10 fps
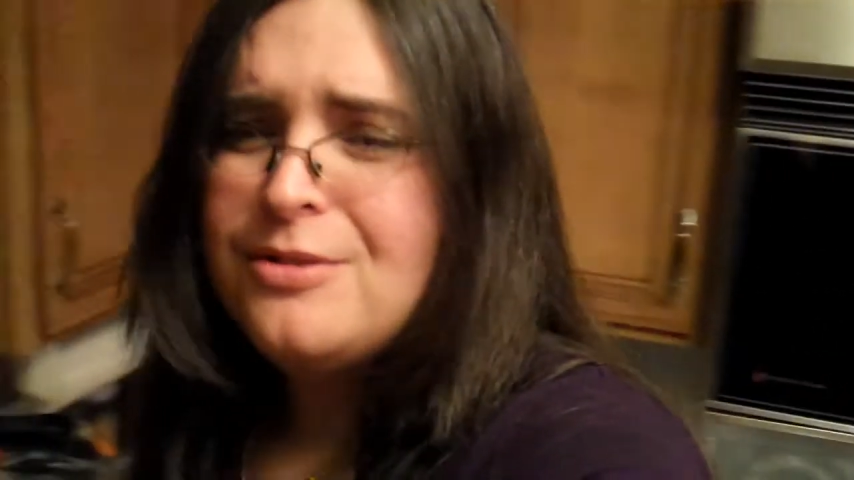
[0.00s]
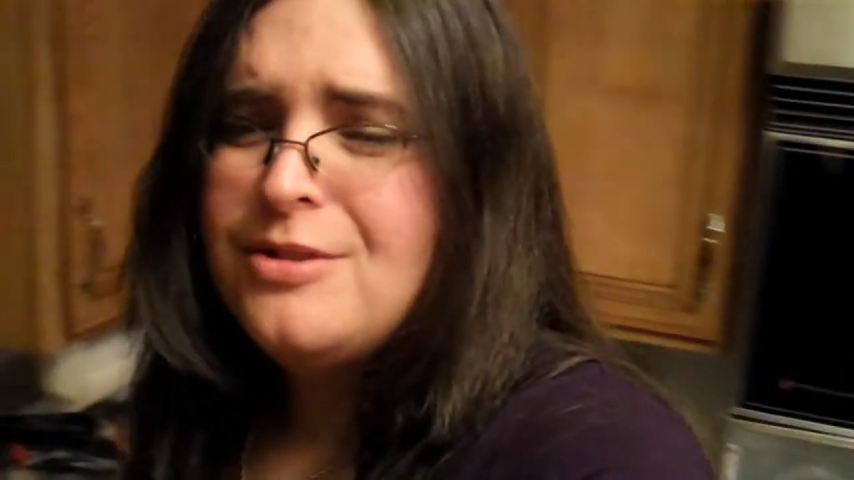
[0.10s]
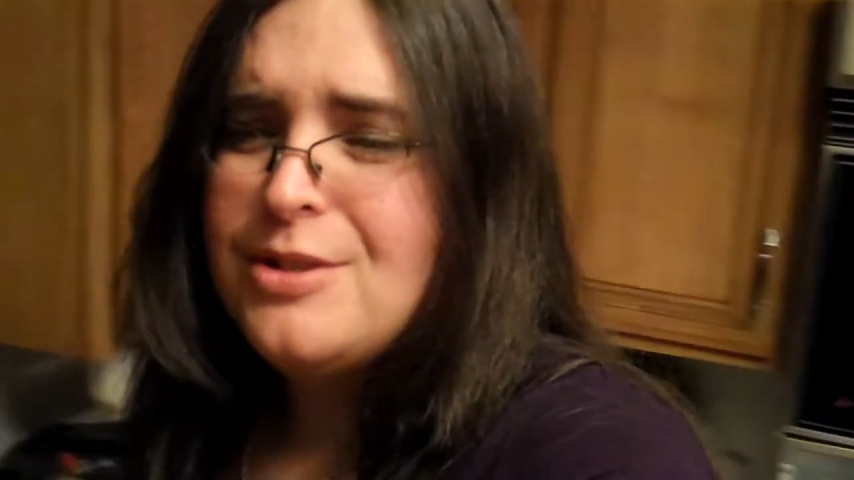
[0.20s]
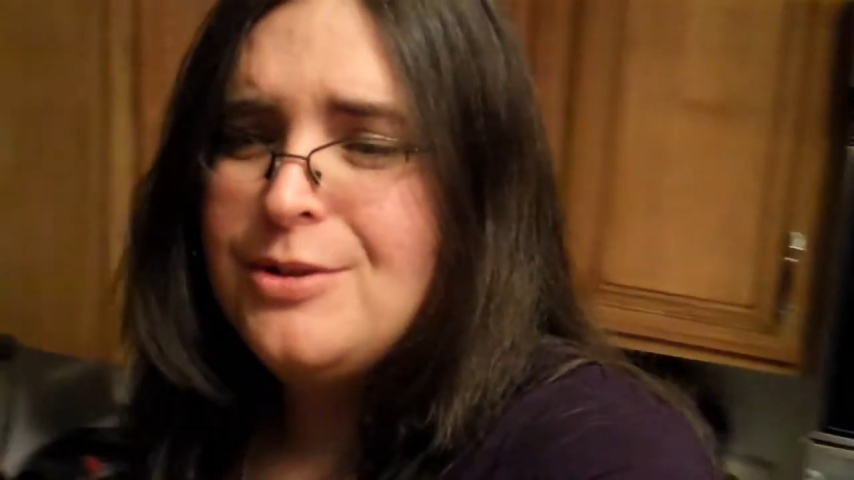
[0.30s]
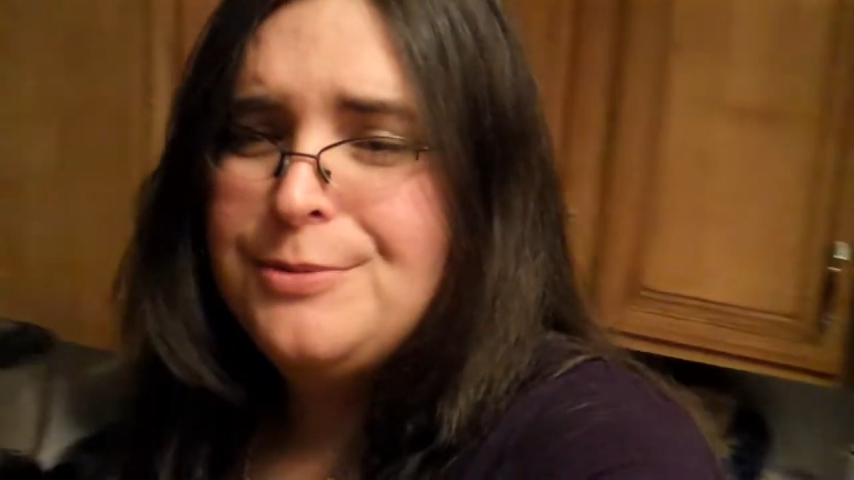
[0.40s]

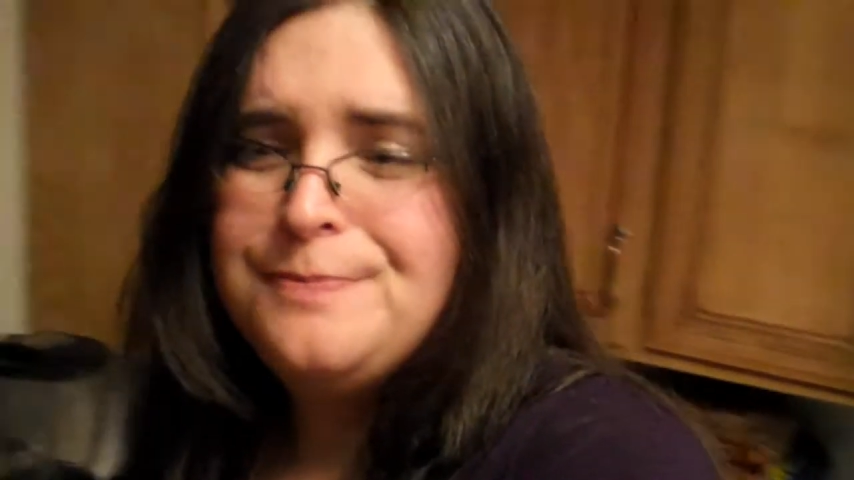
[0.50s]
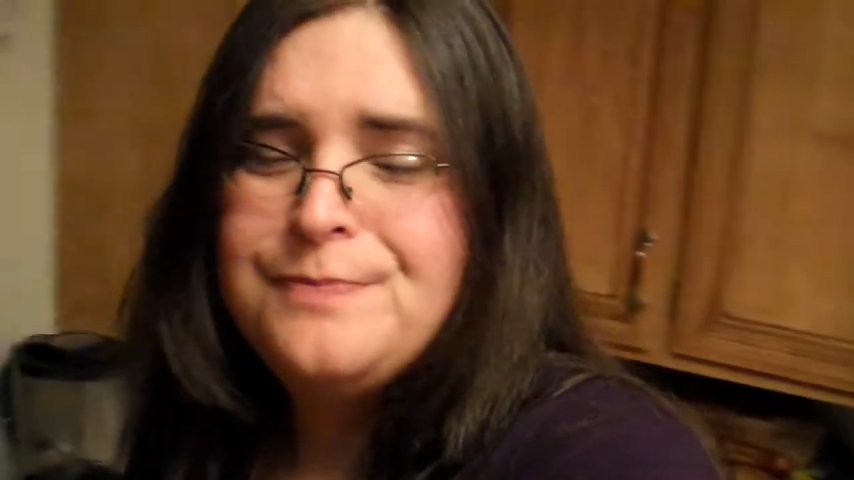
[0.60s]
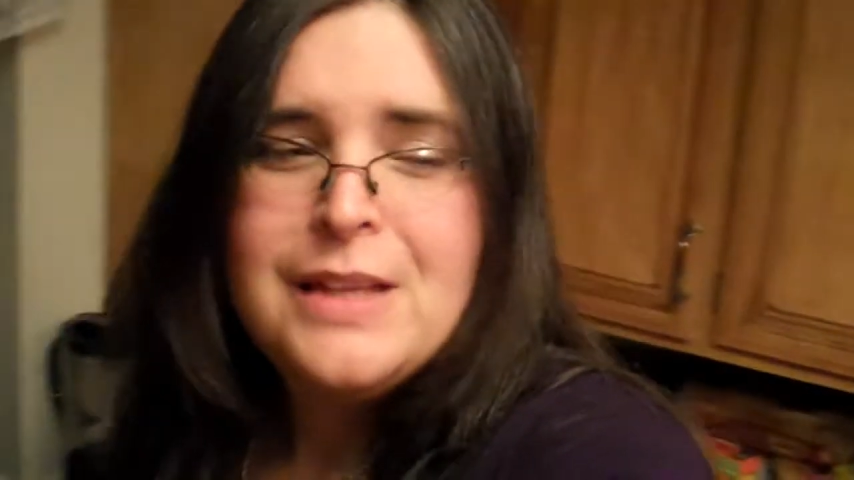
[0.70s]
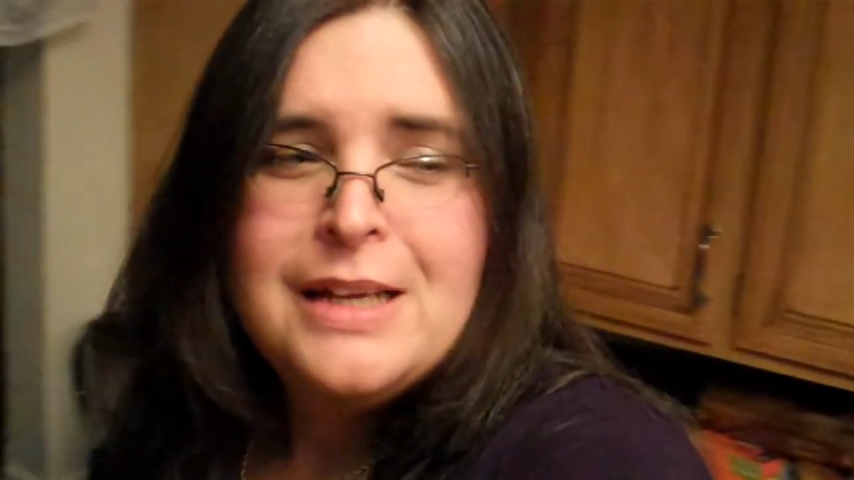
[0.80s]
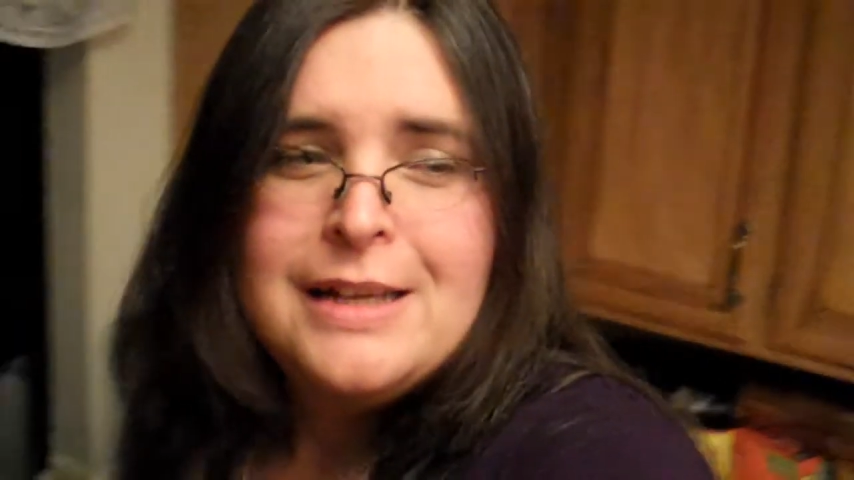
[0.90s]
so
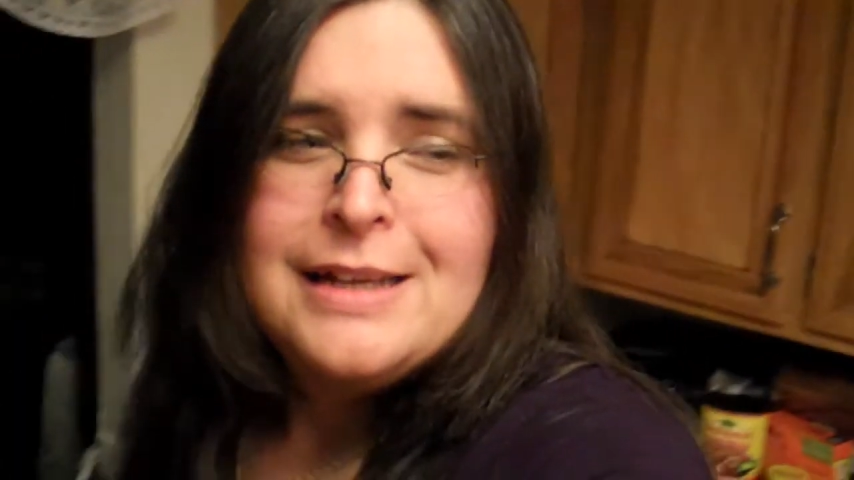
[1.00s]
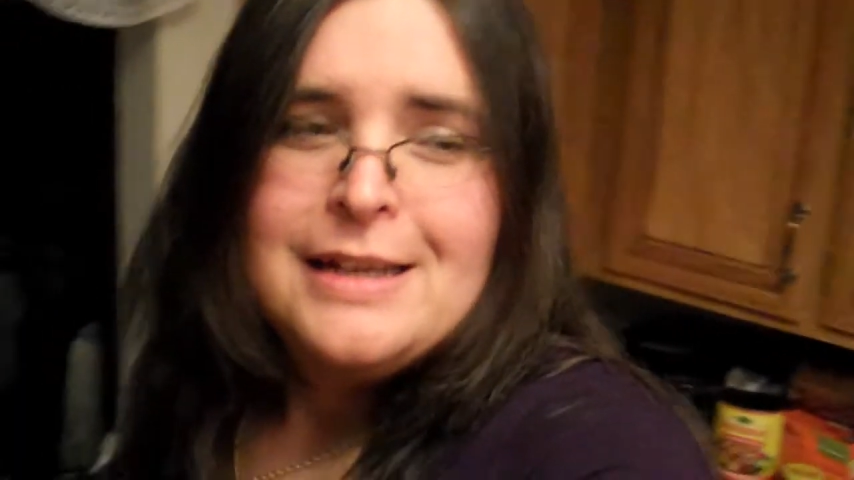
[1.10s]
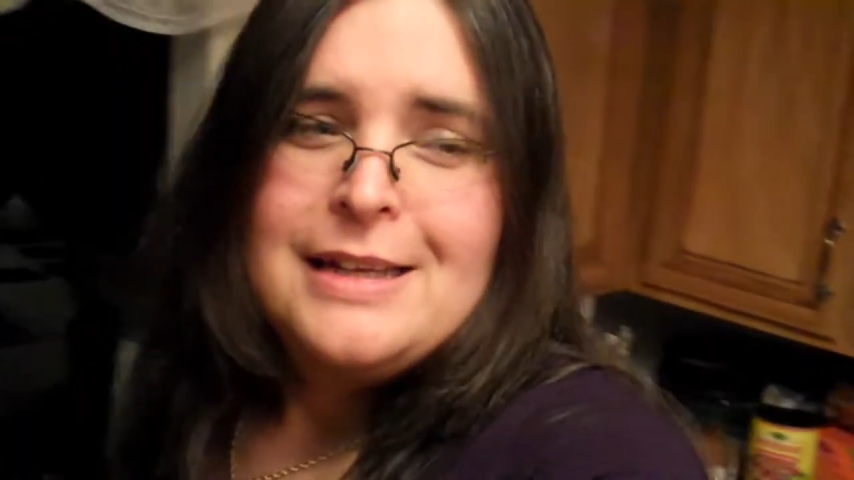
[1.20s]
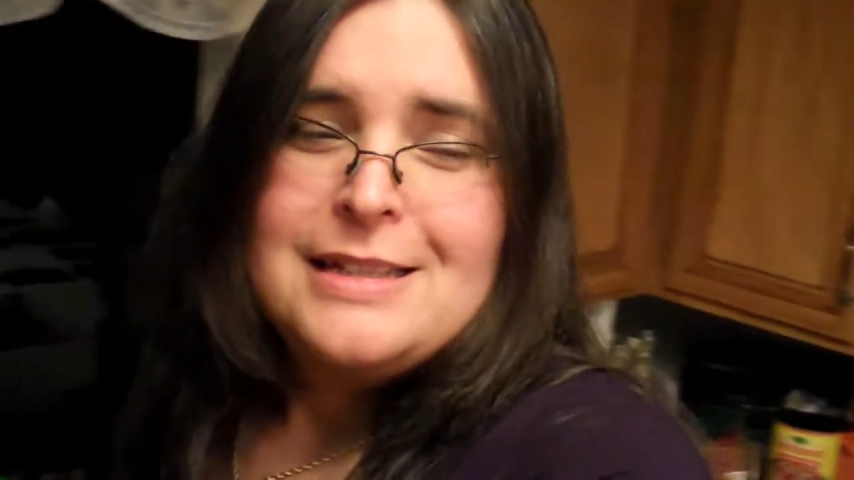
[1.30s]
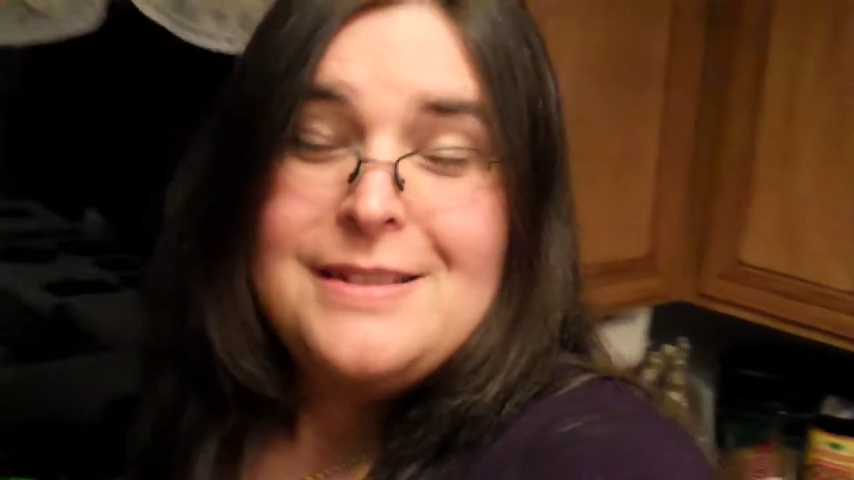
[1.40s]

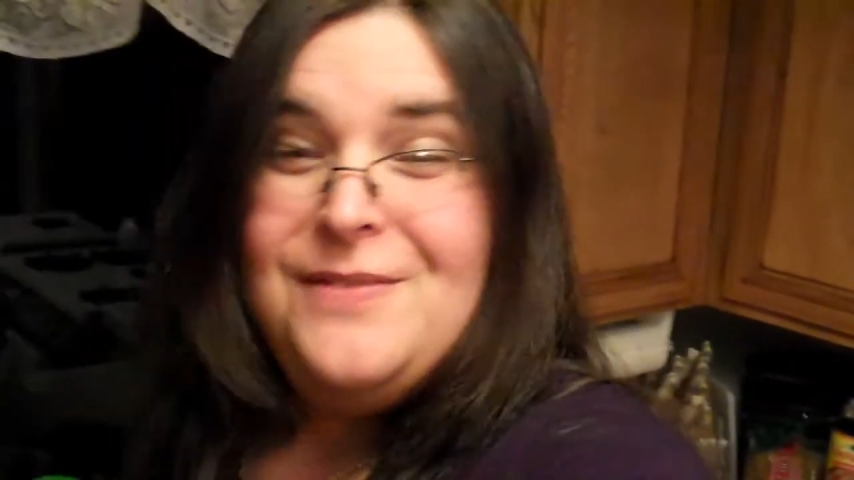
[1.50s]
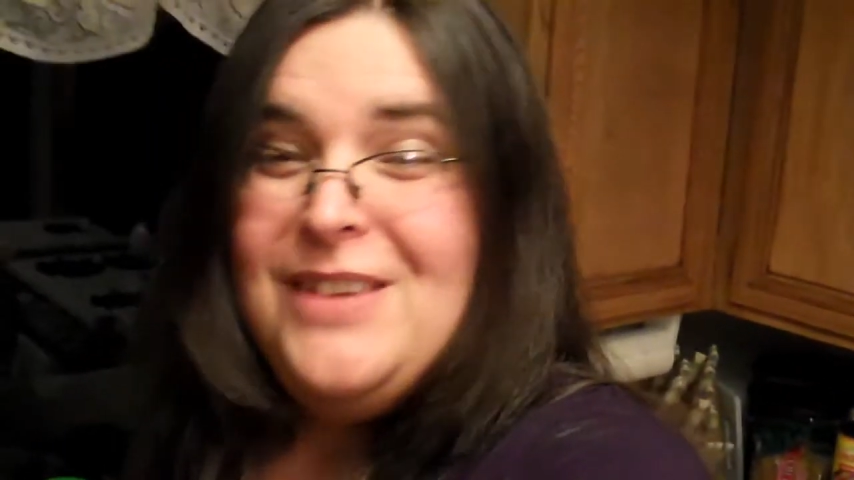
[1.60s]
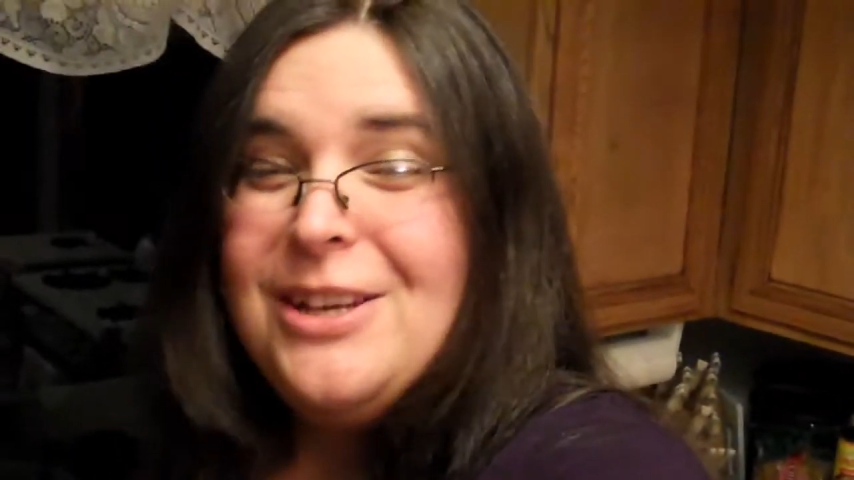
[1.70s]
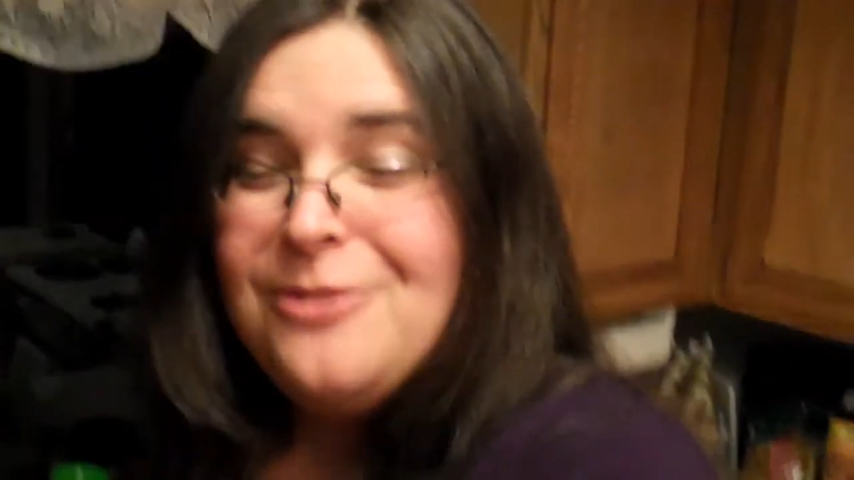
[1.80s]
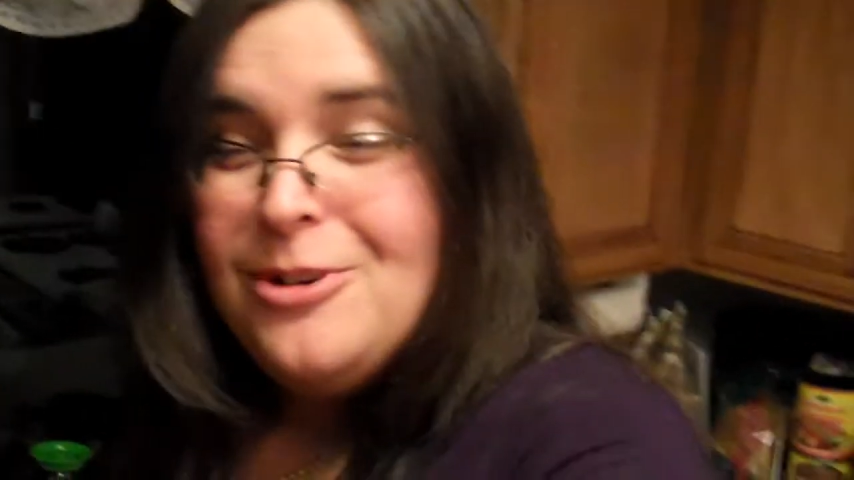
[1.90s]
some
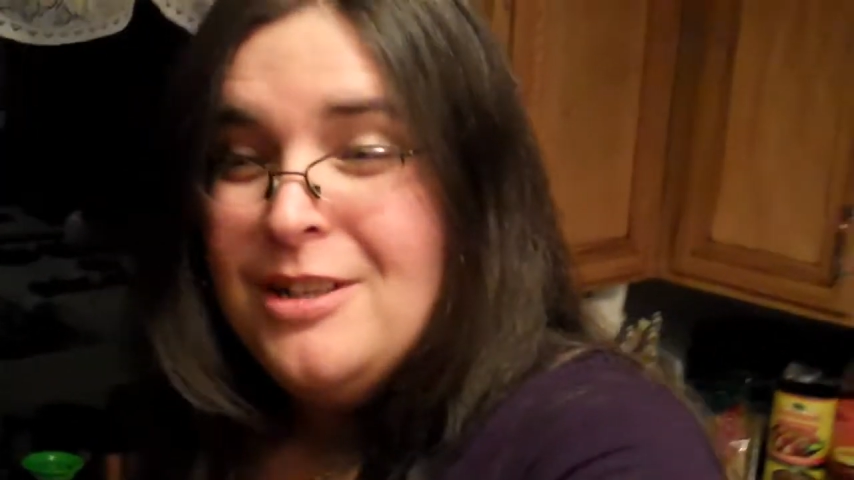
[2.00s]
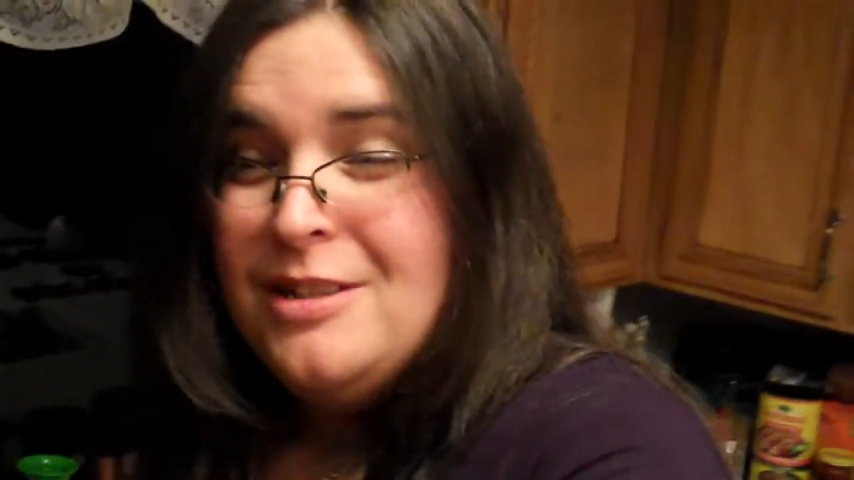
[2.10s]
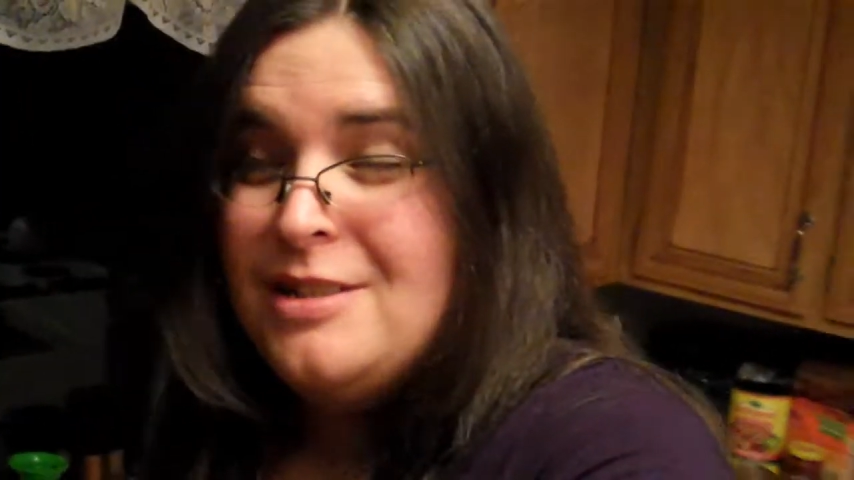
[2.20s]
vegan ones.